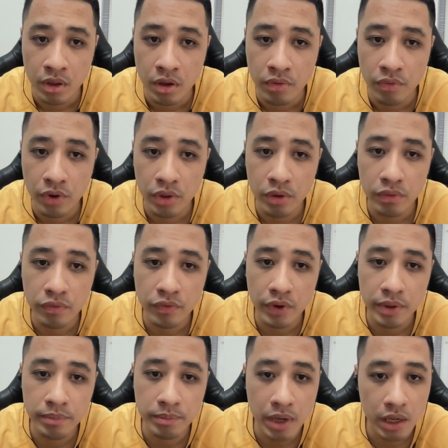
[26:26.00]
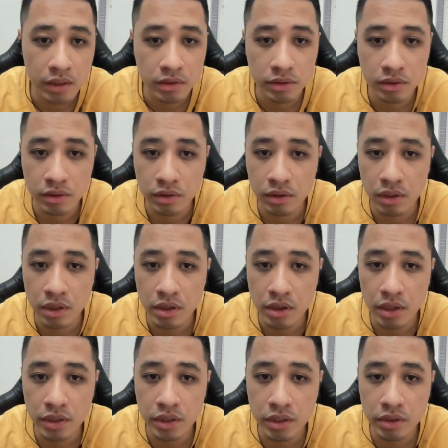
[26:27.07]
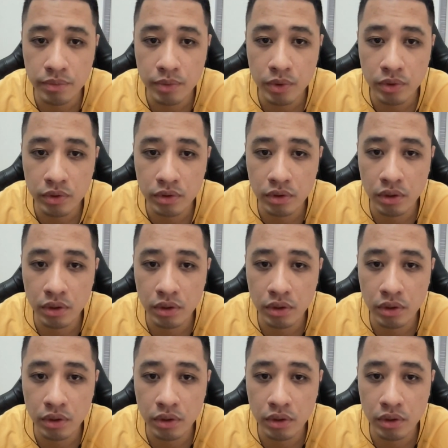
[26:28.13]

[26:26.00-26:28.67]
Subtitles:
For the front part, I just mode